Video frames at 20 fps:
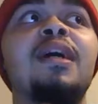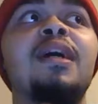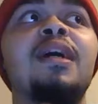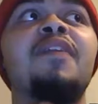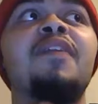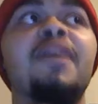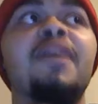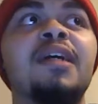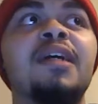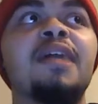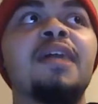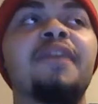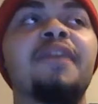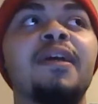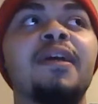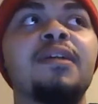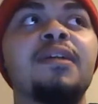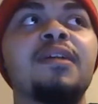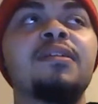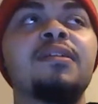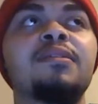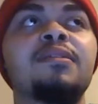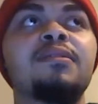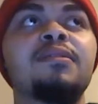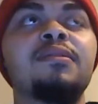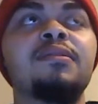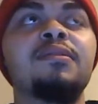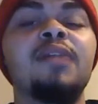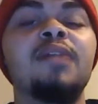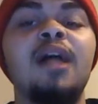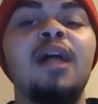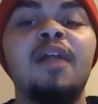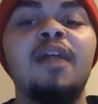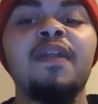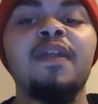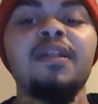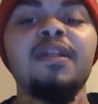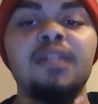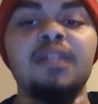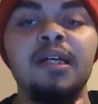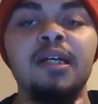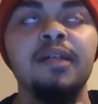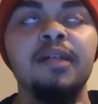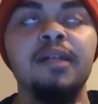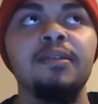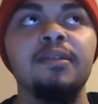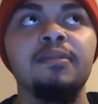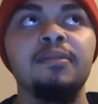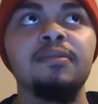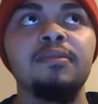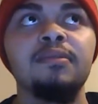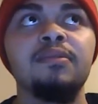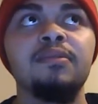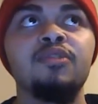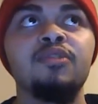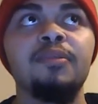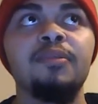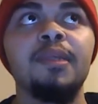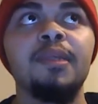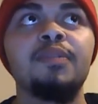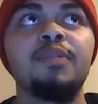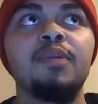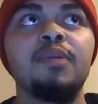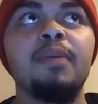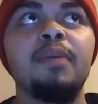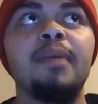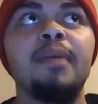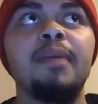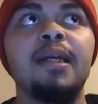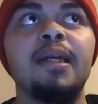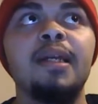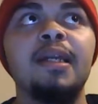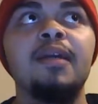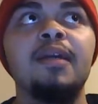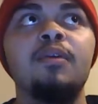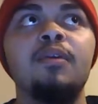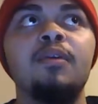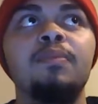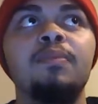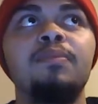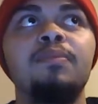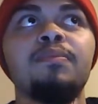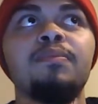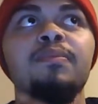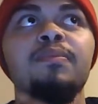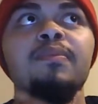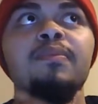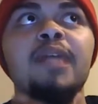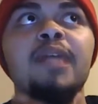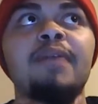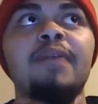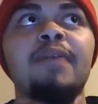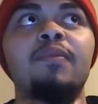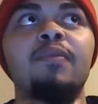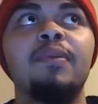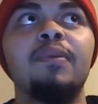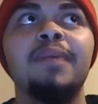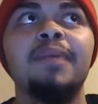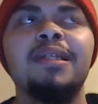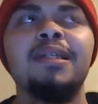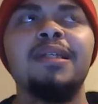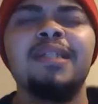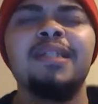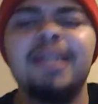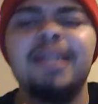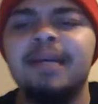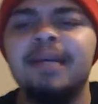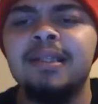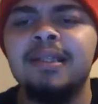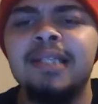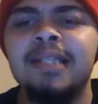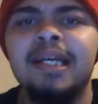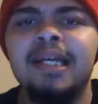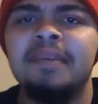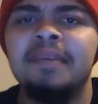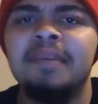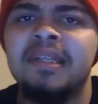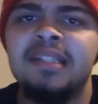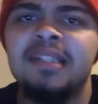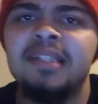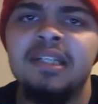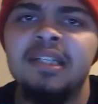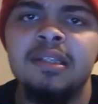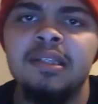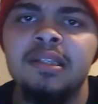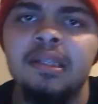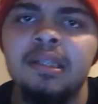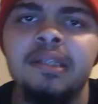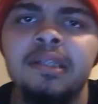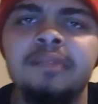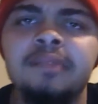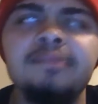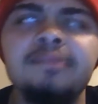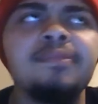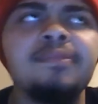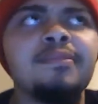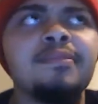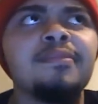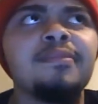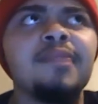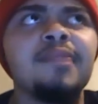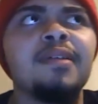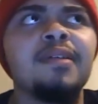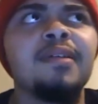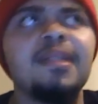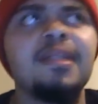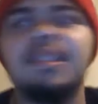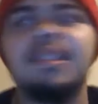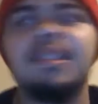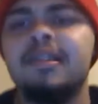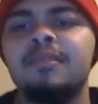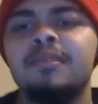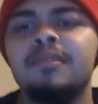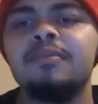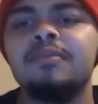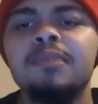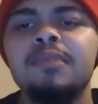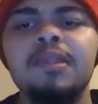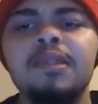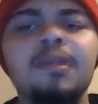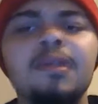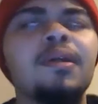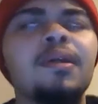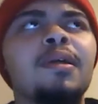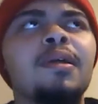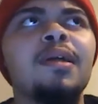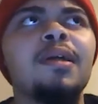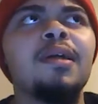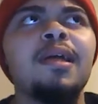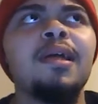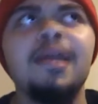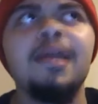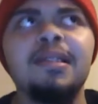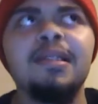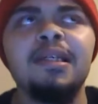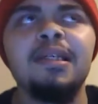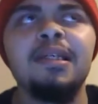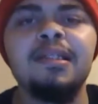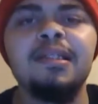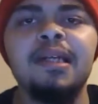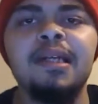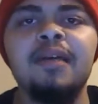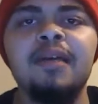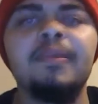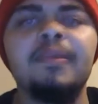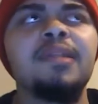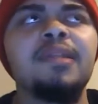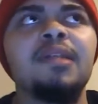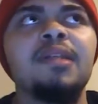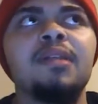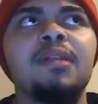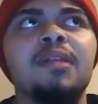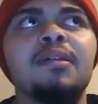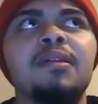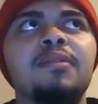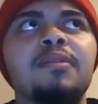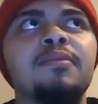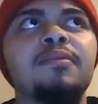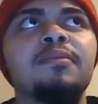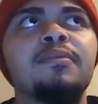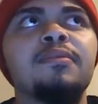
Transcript: I think I think I think tonight Triple H will come back and help Kevin win because he can't. He's not gonna beat Seth clean. He's a heel. He's, he's not gonna beat Seth clean.